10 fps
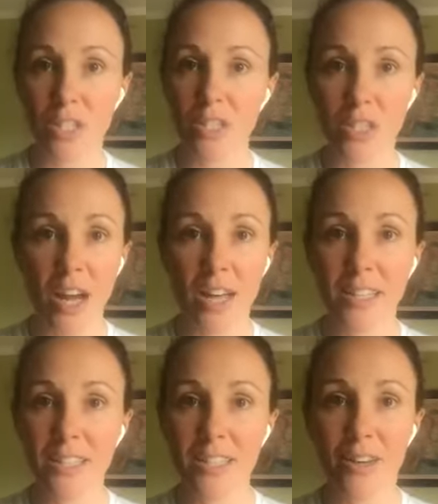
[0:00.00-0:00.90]
It's not,
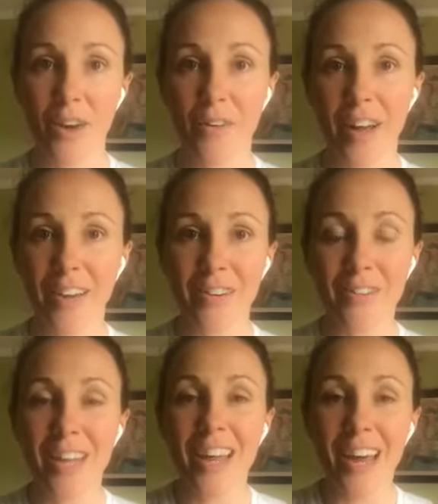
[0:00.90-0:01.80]
you know, I don't
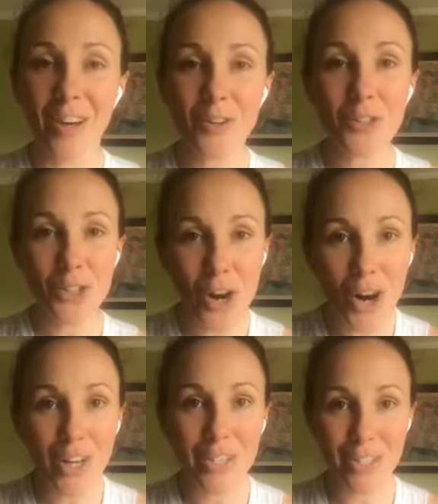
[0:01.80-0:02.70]
I don't
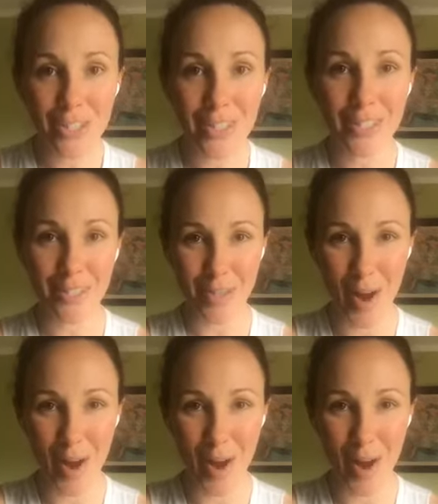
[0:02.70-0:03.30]
charge just to